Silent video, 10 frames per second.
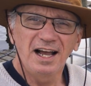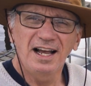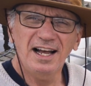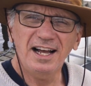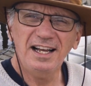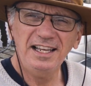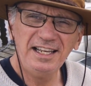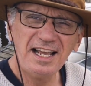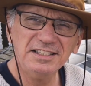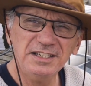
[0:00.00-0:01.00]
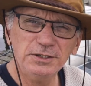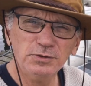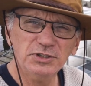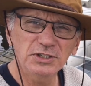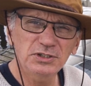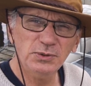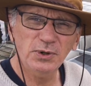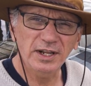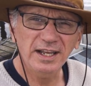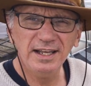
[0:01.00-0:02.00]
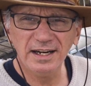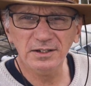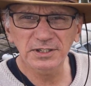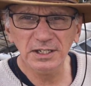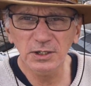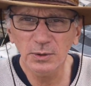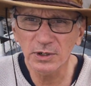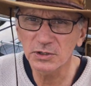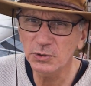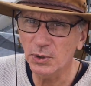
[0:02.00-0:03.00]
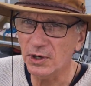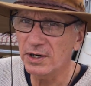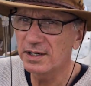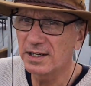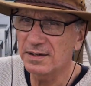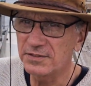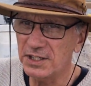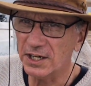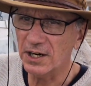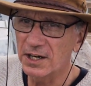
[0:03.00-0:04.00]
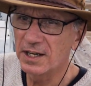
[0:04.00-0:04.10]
It has an interesting story, and I'll take you on a tour of Tigger.